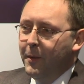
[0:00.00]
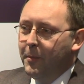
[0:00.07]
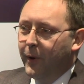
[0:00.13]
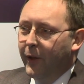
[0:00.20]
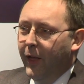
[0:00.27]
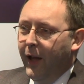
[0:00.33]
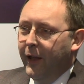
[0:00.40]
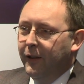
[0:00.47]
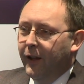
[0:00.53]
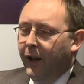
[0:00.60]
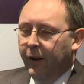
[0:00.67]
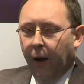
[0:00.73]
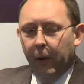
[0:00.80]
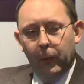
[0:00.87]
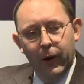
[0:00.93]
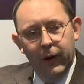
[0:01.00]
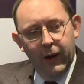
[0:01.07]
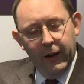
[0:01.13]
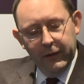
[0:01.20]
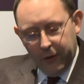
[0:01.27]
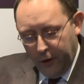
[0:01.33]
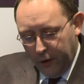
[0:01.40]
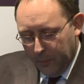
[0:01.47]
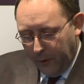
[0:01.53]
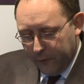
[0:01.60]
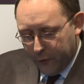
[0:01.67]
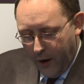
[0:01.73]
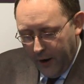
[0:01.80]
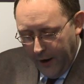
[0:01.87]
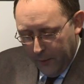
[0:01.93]
But then, I turned up on
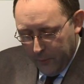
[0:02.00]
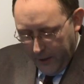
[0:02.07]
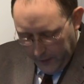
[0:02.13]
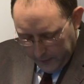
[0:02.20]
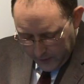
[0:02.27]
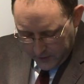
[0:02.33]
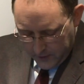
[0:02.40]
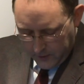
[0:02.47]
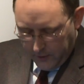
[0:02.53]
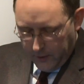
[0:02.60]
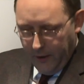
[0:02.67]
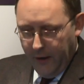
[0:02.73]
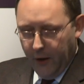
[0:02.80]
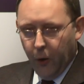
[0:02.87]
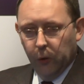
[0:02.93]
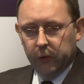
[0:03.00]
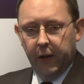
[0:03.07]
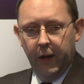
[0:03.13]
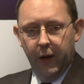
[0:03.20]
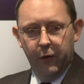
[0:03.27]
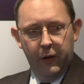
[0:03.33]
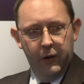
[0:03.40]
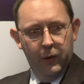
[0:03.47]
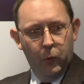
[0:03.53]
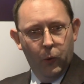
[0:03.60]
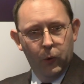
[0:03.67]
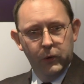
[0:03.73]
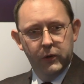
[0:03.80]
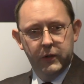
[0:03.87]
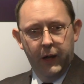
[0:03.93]
Friday, and we had this kind of whole dinner and
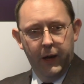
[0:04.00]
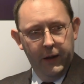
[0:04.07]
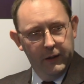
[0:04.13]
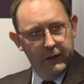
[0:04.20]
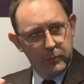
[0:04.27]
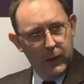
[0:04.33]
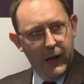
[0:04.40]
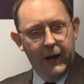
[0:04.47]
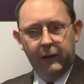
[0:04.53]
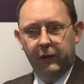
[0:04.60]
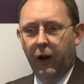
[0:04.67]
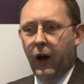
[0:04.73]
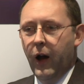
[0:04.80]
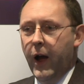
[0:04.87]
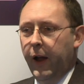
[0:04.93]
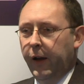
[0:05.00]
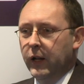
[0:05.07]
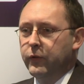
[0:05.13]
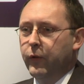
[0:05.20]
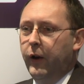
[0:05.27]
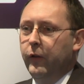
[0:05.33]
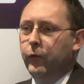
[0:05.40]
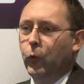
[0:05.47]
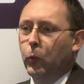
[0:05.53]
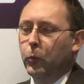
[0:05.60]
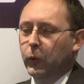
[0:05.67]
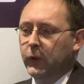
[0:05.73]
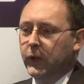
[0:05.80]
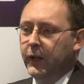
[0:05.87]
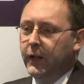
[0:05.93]
awards thing, and it's black tie, and it's very
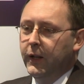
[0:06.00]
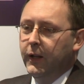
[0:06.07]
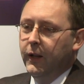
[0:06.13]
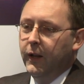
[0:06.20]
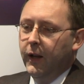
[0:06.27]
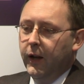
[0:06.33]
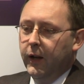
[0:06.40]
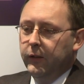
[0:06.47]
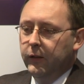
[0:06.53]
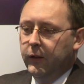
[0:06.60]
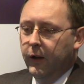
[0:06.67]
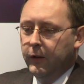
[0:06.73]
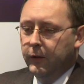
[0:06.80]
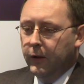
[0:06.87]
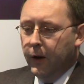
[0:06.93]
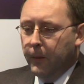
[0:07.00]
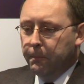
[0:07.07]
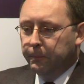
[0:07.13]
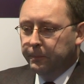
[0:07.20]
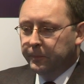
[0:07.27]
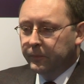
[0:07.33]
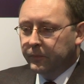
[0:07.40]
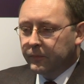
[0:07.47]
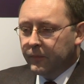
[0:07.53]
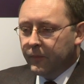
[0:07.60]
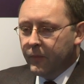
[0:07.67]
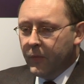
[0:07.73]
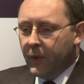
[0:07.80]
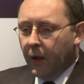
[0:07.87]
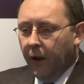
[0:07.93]
formal. And
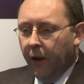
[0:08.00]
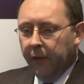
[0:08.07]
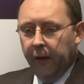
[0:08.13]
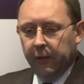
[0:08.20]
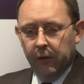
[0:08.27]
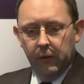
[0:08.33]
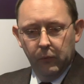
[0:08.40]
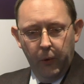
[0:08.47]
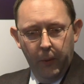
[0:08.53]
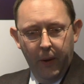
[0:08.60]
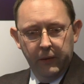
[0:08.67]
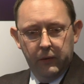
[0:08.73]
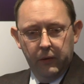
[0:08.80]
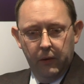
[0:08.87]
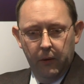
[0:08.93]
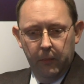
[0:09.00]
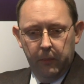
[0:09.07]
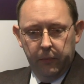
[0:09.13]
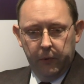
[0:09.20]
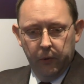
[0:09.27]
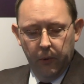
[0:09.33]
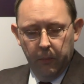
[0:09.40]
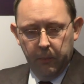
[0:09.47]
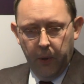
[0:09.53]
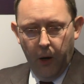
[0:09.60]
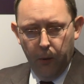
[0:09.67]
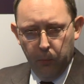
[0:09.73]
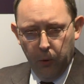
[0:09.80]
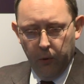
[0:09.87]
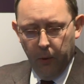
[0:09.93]
then we went to a
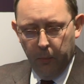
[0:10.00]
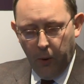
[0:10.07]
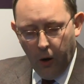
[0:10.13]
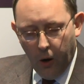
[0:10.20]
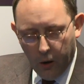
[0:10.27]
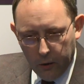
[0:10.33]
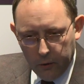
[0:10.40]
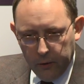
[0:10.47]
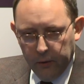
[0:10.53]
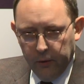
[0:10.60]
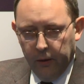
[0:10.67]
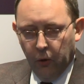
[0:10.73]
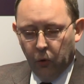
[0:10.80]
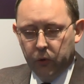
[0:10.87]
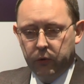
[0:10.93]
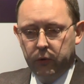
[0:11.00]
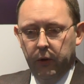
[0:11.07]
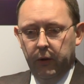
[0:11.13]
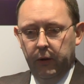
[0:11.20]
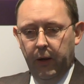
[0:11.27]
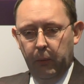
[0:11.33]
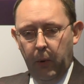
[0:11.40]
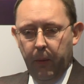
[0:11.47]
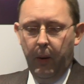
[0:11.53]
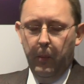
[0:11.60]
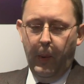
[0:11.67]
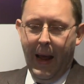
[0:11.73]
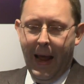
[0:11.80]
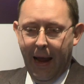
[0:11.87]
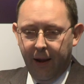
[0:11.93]
pub or a bar in Oxford, and then we went
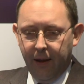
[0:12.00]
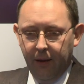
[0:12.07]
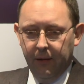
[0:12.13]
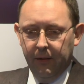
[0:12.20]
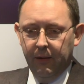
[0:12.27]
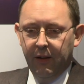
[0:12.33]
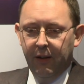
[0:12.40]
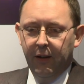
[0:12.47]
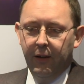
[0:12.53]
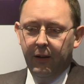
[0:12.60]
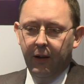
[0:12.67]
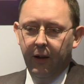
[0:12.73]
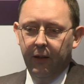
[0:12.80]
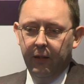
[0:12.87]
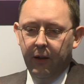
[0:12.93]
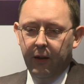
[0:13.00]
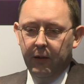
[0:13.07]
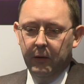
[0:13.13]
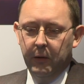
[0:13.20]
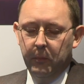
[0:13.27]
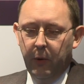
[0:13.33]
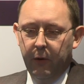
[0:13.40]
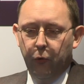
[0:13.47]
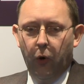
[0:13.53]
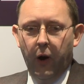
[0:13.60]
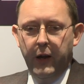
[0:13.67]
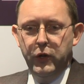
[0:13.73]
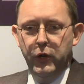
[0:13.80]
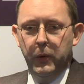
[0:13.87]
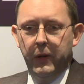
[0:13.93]
back, and then before I
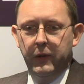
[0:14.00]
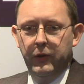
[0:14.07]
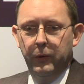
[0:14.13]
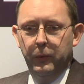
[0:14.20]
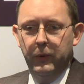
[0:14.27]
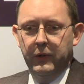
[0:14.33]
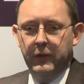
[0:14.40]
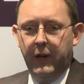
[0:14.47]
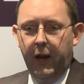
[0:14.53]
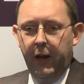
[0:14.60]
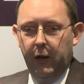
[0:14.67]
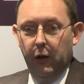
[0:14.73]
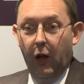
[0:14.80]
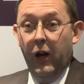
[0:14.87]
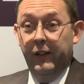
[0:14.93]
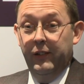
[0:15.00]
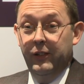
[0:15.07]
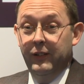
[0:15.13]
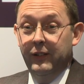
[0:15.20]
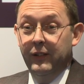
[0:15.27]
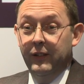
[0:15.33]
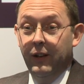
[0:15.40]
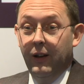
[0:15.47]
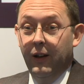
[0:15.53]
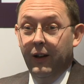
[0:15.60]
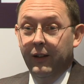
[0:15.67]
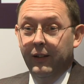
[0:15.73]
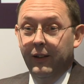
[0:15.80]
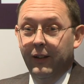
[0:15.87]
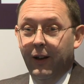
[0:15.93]
knew it, it was getting light.
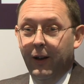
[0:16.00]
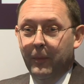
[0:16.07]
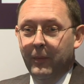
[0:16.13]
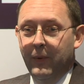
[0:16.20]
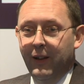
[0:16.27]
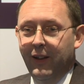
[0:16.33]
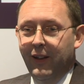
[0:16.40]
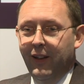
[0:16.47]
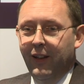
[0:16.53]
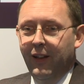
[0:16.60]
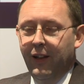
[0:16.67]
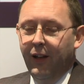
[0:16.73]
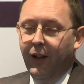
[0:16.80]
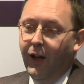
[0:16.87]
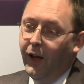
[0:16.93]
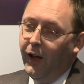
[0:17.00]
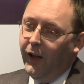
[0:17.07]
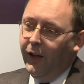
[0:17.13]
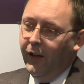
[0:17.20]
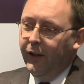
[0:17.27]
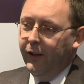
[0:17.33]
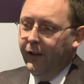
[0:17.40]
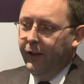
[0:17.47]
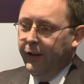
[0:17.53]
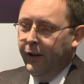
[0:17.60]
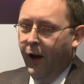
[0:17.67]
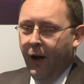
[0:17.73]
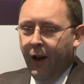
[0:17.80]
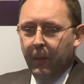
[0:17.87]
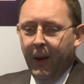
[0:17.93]
And I mean,
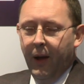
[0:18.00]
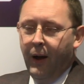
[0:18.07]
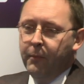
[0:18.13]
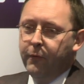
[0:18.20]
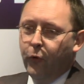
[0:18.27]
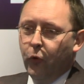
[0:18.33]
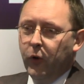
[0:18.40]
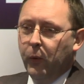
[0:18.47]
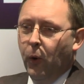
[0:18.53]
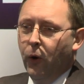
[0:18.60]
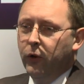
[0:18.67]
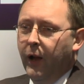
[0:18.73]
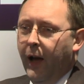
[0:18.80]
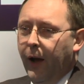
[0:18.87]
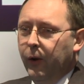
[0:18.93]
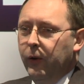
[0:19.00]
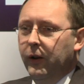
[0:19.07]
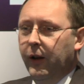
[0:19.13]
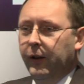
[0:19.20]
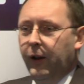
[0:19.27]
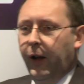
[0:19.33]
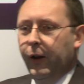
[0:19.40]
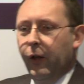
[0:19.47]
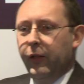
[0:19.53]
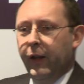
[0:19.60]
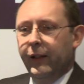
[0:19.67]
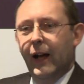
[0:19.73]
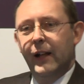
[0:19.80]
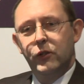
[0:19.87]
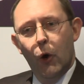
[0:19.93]
I'm 41 now, and I don't
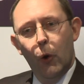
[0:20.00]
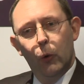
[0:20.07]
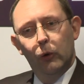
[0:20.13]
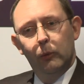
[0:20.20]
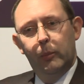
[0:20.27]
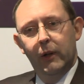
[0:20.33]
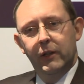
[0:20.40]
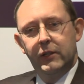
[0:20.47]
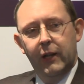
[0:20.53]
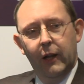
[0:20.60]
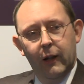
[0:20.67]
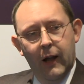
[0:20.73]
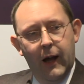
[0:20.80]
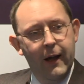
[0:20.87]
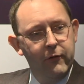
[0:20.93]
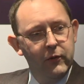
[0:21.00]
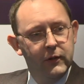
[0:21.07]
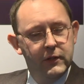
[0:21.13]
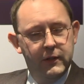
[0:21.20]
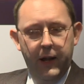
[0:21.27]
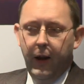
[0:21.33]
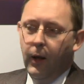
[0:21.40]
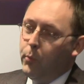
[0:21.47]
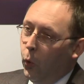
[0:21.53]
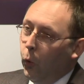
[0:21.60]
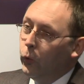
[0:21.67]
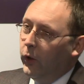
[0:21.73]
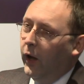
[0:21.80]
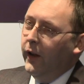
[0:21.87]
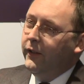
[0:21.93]
think that's old, but still, I haven't stayed up
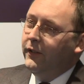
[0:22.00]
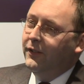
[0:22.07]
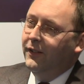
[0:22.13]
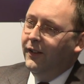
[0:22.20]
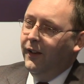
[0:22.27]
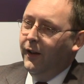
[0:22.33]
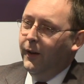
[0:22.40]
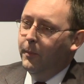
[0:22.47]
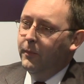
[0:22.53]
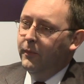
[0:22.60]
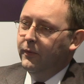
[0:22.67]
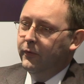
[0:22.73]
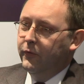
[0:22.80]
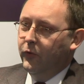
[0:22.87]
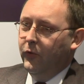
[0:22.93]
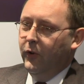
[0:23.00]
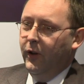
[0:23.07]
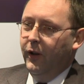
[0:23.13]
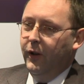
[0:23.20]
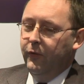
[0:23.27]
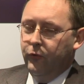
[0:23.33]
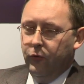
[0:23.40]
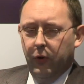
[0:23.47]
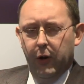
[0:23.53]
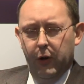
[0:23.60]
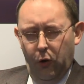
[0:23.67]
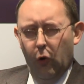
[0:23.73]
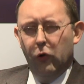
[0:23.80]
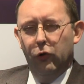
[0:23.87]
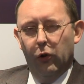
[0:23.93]
all night for a
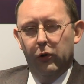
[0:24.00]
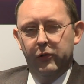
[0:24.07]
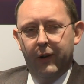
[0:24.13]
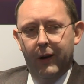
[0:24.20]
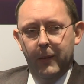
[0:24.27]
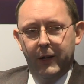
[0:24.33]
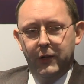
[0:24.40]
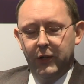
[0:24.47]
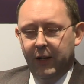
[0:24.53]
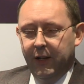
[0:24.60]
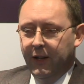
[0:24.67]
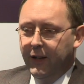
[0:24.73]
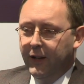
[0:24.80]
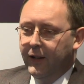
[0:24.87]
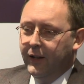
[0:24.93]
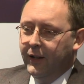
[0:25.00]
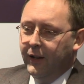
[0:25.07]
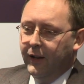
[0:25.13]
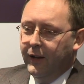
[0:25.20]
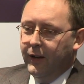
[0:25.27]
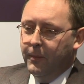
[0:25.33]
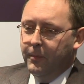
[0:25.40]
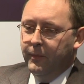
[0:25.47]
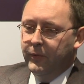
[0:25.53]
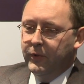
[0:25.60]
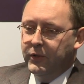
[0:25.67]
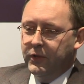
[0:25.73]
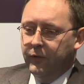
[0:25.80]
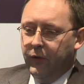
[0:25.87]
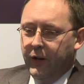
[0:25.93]
long, long time, actually.
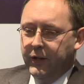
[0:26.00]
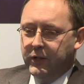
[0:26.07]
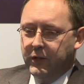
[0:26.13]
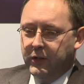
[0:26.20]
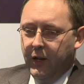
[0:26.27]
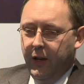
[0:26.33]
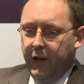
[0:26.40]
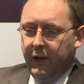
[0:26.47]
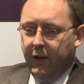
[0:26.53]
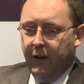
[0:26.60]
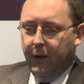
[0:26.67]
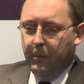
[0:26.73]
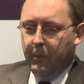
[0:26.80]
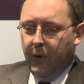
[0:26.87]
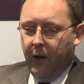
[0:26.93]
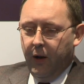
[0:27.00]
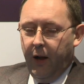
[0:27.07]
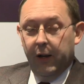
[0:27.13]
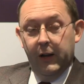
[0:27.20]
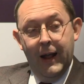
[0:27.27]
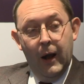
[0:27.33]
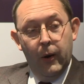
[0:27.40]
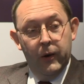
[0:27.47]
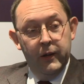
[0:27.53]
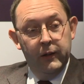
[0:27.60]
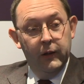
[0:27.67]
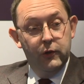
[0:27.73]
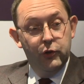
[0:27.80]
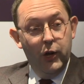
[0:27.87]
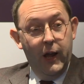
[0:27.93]
Suffice to say, I had an hour in
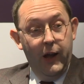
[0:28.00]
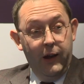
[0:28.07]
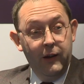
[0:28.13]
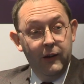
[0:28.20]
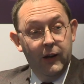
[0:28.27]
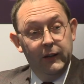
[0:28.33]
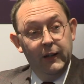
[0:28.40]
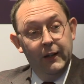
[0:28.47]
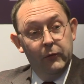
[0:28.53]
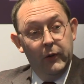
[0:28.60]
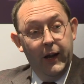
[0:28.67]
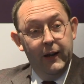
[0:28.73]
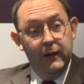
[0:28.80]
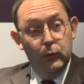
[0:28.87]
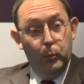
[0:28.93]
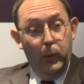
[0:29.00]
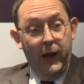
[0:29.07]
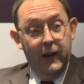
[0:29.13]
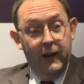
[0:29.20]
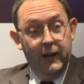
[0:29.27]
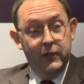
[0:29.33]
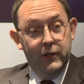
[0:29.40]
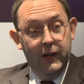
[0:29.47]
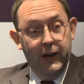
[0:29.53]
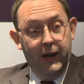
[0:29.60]
the chair. I didn't even get into bed, actually.